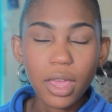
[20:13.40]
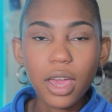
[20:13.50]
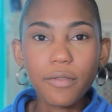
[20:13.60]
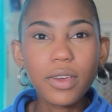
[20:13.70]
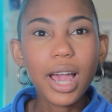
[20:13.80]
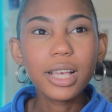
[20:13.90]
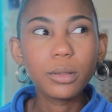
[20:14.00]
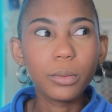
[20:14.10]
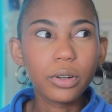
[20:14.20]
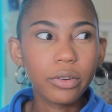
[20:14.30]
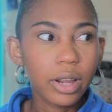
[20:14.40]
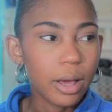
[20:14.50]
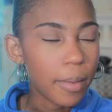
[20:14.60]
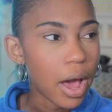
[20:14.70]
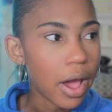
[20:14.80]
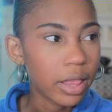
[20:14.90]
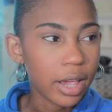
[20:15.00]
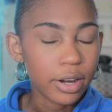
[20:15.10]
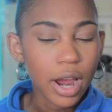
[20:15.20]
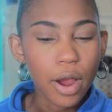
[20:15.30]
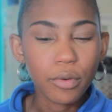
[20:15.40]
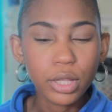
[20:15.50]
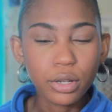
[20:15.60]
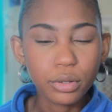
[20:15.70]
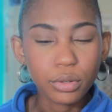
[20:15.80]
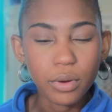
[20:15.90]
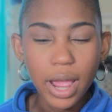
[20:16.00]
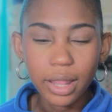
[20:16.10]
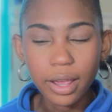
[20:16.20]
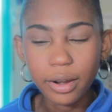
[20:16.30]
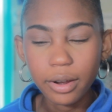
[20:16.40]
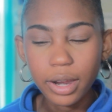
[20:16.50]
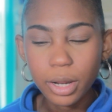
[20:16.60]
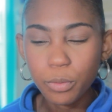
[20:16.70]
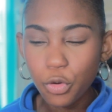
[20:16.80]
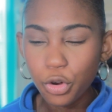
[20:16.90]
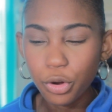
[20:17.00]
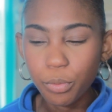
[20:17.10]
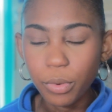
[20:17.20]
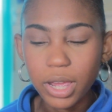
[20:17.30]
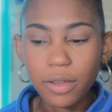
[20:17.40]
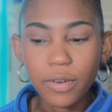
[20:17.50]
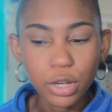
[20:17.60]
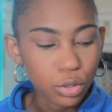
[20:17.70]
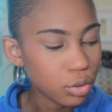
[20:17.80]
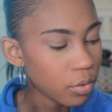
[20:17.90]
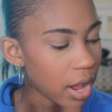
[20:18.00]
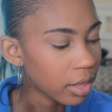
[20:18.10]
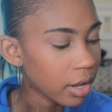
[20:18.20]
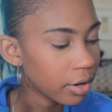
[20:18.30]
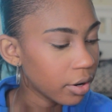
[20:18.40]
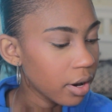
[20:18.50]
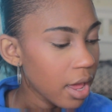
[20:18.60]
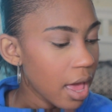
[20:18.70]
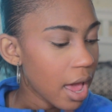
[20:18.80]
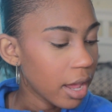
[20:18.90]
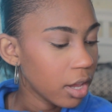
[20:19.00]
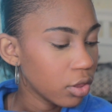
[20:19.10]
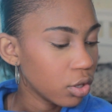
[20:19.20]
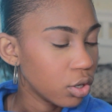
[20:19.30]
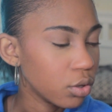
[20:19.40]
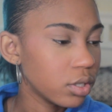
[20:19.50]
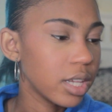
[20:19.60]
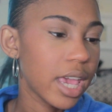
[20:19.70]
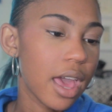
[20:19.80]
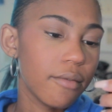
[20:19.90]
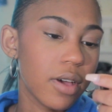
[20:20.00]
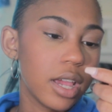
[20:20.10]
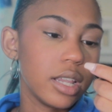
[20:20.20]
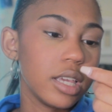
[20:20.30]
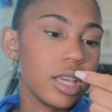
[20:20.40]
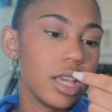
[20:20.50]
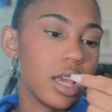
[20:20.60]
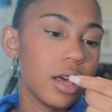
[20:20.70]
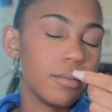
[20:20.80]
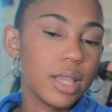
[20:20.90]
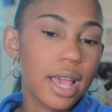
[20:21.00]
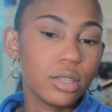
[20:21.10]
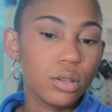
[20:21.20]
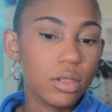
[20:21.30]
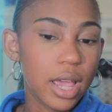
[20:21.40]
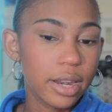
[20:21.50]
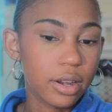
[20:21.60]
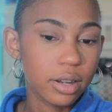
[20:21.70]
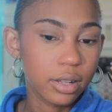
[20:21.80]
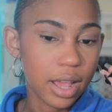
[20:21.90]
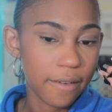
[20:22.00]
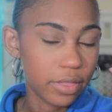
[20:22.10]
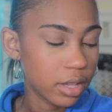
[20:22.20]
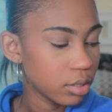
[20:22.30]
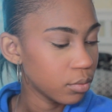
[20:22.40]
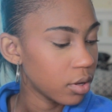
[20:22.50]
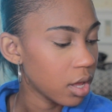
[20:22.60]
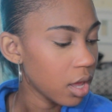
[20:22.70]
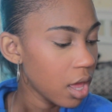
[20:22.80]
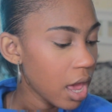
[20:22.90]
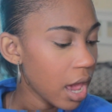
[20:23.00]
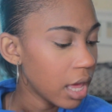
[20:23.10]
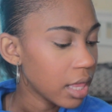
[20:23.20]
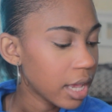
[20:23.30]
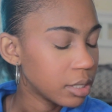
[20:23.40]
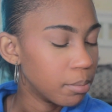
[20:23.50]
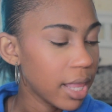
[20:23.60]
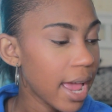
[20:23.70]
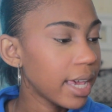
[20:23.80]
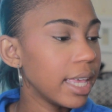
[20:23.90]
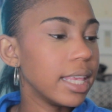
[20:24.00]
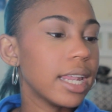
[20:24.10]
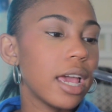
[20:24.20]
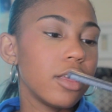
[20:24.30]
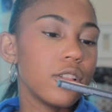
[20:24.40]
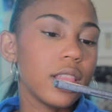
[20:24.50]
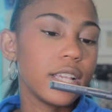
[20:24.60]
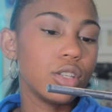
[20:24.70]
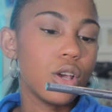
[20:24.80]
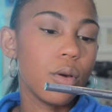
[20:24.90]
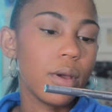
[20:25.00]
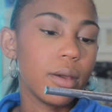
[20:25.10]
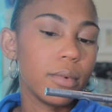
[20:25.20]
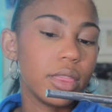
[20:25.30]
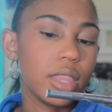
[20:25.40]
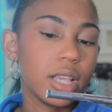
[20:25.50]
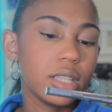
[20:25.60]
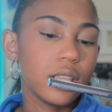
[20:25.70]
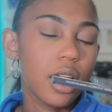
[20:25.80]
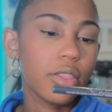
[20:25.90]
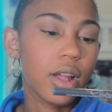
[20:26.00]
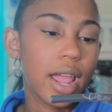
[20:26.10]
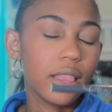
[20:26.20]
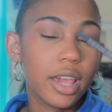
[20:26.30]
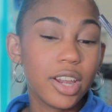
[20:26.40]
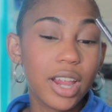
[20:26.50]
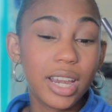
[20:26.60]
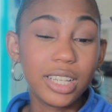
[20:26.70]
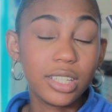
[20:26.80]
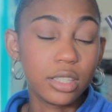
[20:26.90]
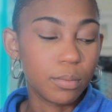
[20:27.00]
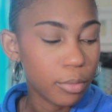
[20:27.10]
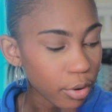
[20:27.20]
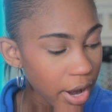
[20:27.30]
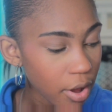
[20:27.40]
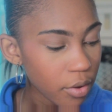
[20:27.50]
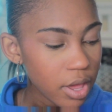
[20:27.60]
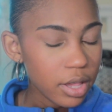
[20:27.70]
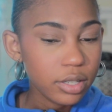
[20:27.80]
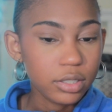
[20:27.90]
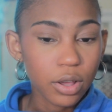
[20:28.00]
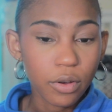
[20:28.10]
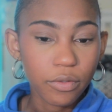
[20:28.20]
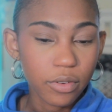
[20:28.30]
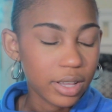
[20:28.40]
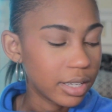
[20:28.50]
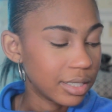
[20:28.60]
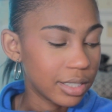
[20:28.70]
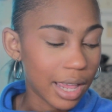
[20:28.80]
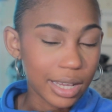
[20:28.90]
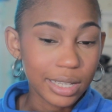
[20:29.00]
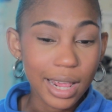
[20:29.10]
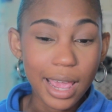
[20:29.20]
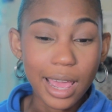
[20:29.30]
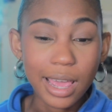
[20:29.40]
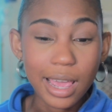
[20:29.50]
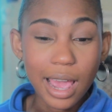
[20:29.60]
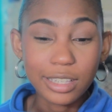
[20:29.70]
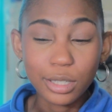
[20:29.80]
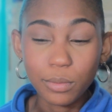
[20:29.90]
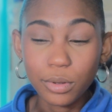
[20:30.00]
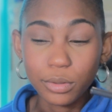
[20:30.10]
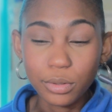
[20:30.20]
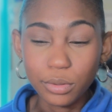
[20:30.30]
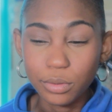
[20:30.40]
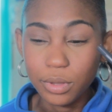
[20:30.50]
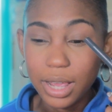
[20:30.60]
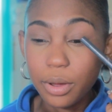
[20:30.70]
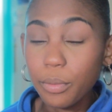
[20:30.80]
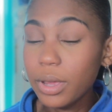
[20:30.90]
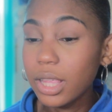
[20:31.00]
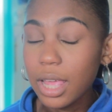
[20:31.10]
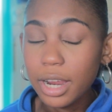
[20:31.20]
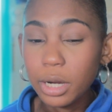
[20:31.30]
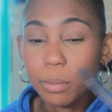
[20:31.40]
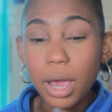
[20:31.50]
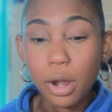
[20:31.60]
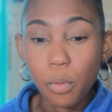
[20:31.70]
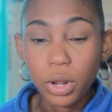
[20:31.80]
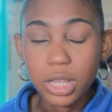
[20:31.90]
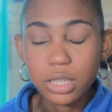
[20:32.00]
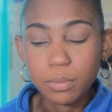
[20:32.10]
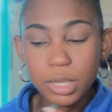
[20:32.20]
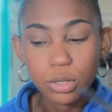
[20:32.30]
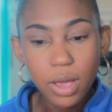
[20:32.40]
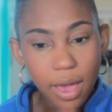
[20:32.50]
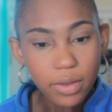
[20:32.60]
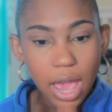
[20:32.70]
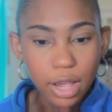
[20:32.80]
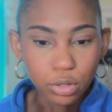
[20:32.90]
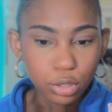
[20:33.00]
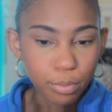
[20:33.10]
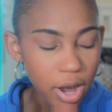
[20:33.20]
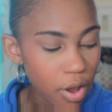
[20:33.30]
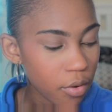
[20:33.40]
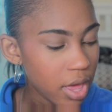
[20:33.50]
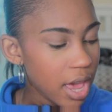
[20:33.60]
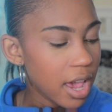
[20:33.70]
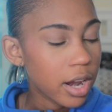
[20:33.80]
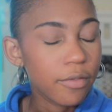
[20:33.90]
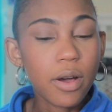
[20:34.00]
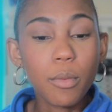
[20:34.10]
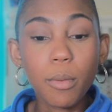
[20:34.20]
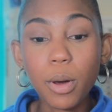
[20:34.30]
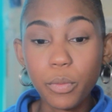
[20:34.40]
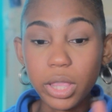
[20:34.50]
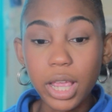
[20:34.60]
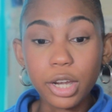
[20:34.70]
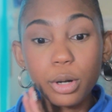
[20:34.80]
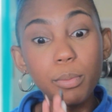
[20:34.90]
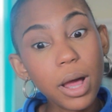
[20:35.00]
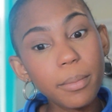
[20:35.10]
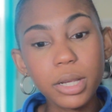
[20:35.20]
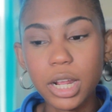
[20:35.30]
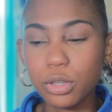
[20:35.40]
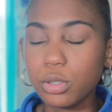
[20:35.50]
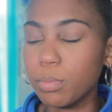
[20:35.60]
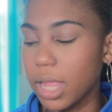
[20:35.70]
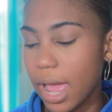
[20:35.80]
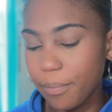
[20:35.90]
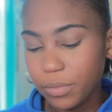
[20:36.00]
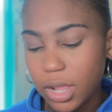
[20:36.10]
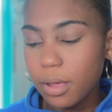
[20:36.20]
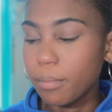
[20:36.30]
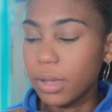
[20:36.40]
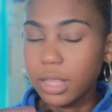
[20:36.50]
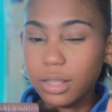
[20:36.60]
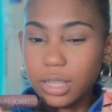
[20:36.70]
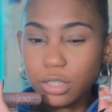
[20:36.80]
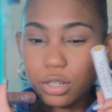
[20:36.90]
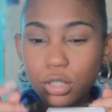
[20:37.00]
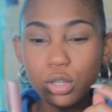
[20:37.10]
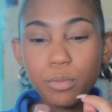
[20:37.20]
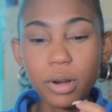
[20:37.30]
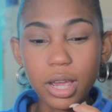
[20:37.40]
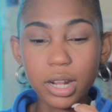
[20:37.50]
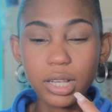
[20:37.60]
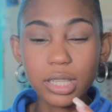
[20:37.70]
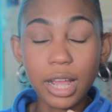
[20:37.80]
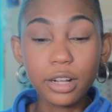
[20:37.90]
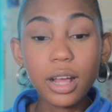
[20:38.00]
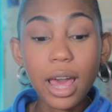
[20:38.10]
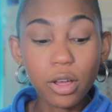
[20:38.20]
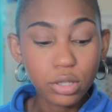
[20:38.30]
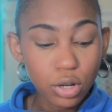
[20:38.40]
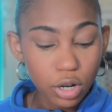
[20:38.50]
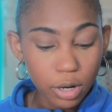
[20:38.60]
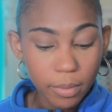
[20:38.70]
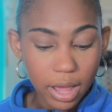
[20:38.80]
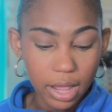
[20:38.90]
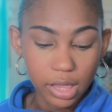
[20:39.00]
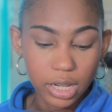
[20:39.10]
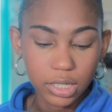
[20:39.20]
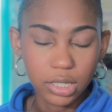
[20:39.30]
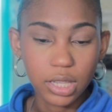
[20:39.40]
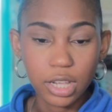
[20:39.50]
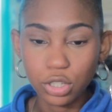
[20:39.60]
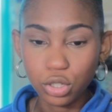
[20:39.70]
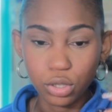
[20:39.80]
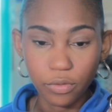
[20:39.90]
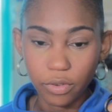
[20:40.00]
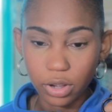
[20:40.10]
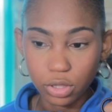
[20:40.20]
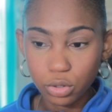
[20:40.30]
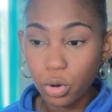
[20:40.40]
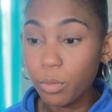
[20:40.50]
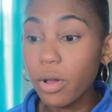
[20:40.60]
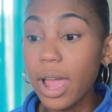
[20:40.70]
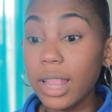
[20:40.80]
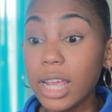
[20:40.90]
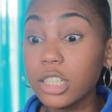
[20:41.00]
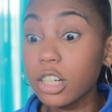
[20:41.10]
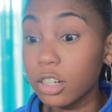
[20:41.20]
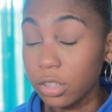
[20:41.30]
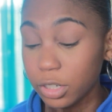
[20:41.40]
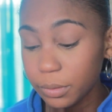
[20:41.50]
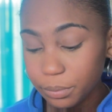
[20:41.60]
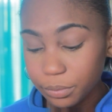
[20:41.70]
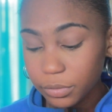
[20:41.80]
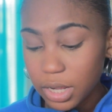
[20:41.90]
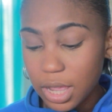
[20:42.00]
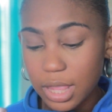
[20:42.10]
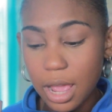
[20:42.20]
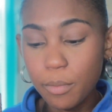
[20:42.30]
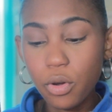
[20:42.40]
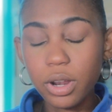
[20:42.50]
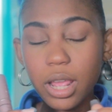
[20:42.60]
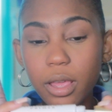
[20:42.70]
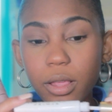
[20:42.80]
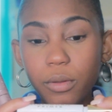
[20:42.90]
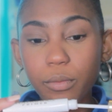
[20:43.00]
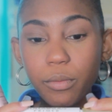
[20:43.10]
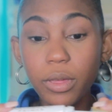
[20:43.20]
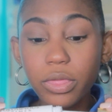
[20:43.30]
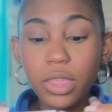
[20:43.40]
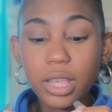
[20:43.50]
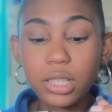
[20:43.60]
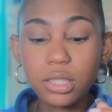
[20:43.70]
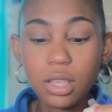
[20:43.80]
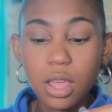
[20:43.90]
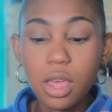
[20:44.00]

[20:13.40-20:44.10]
If you guys are wondering about eyeliner, I really don't do eyeliner anymore. But if I do eyeliner, I either use the Kat Von D tattoo liner. I have this one, and that's black. And then I either like to go in with this other eyeliner, and it's just brown. So it's like a day I just want to do like a wing liner, but I don't want it to be too heavy. I use brown, and if I want my wing liner to pop, then I use black. But these are the two products. I also curl my eyelashes. I just use a regular normal eyelash curler. Now I'm going in with this